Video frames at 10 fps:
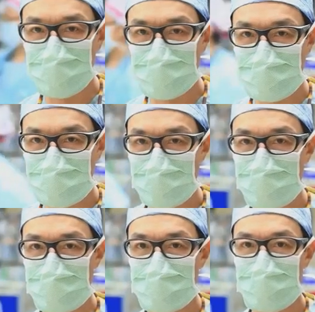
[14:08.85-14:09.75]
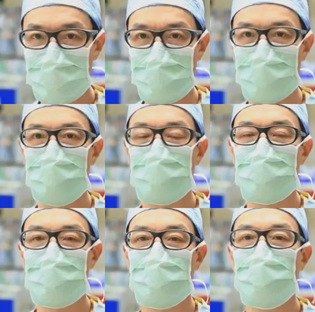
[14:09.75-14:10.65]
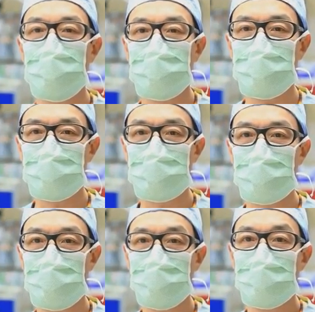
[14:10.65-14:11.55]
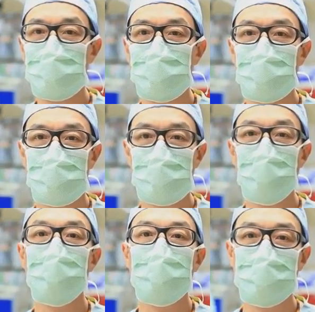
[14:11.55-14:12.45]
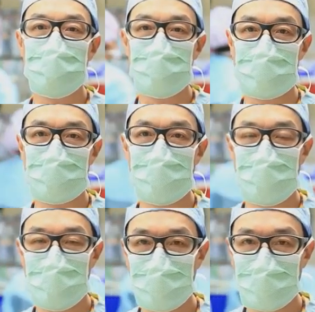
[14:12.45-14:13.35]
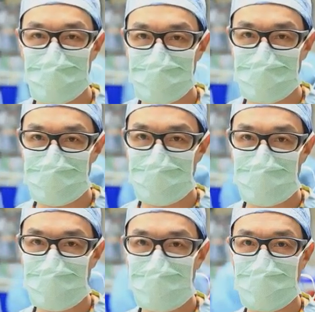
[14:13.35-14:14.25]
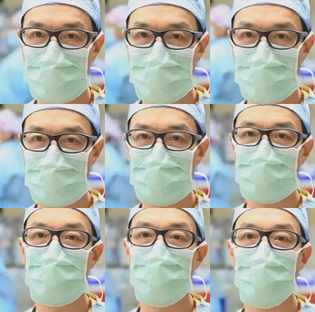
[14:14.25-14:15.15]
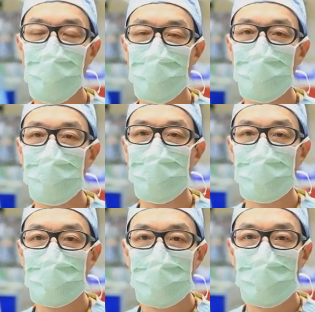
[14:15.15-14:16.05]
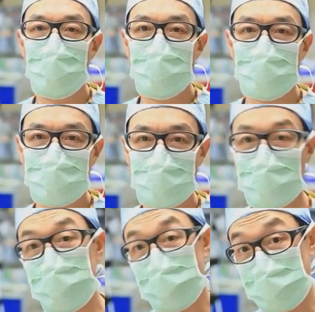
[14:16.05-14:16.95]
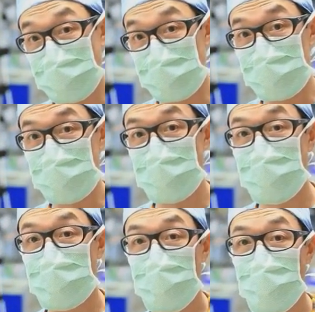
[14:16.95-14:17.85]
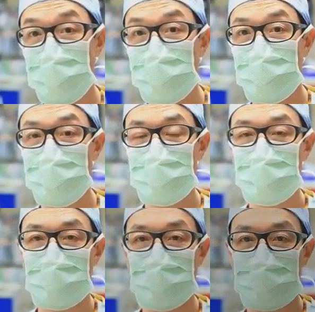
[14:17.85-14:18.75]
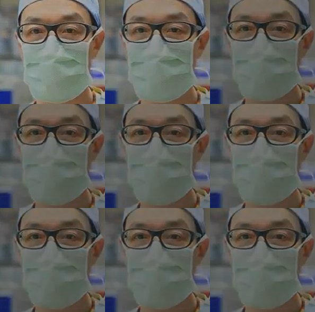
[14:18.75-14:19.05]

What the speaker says: previously, and he was flown into the University of Michigan for the surgery, and Rick Oye, who's head of cardiac surgery at Michigan, was the